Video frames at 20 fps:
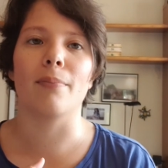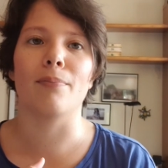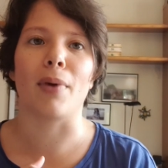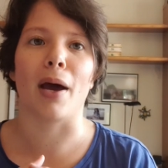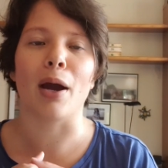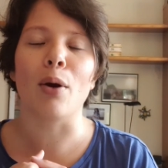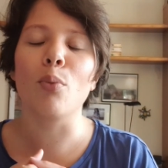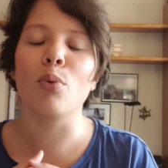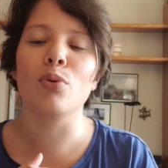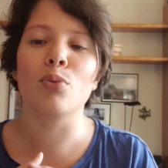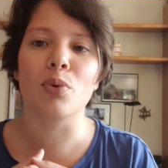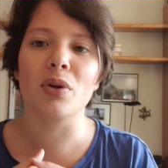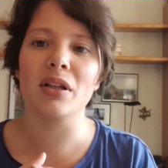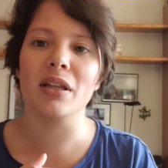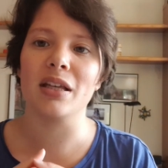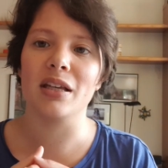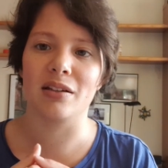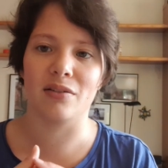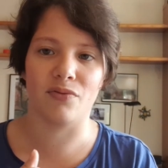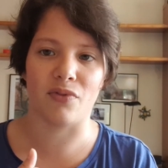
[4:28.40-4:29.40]
I would
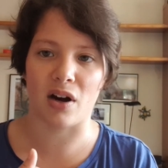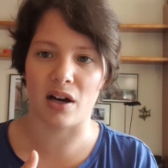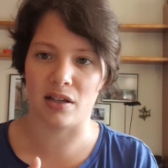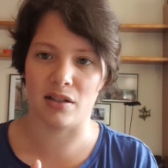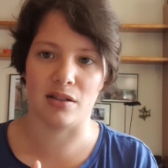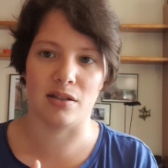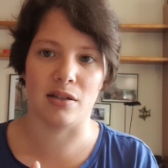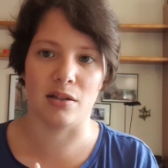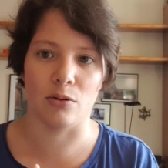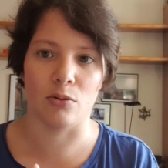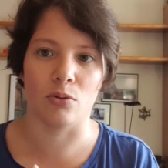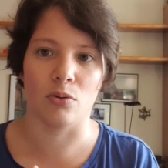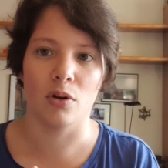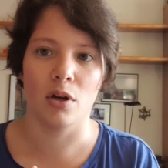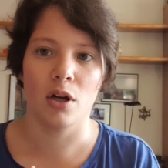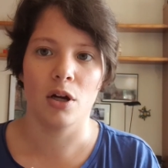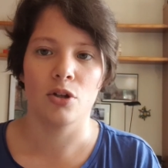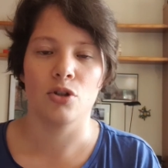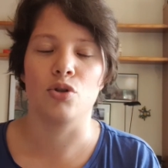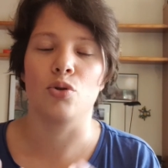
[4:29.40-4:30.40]
really advise you
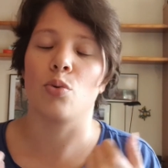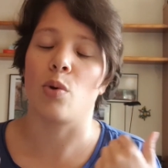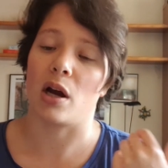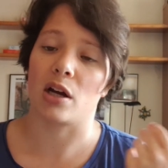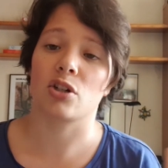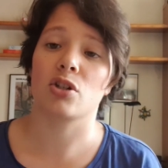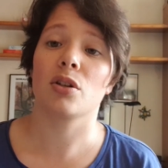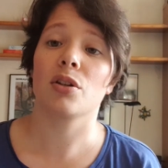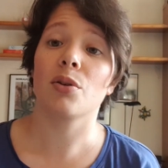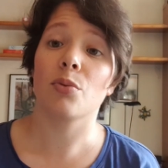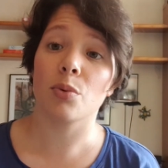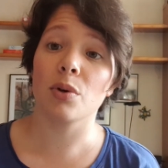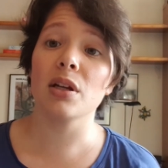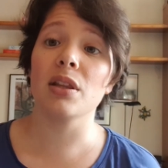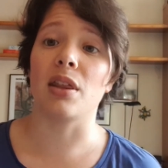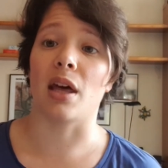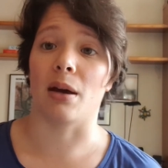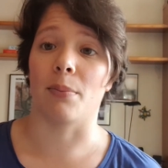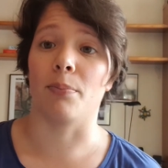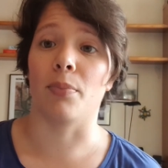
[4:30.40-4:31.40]
to actually read
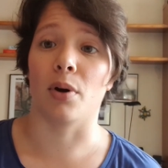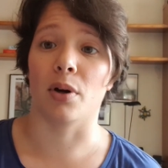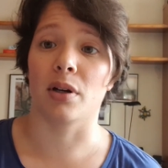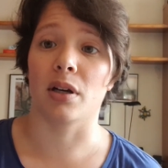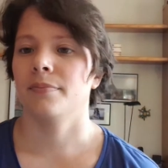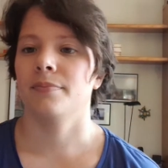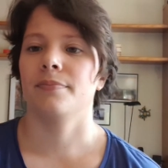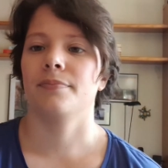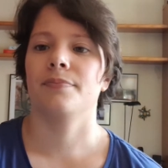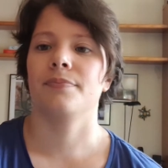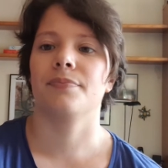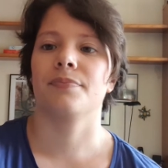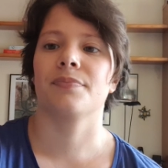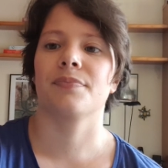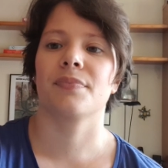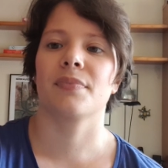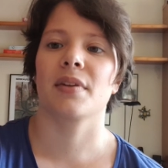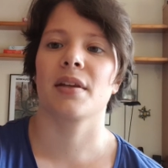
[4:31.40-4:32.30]
that book if you can.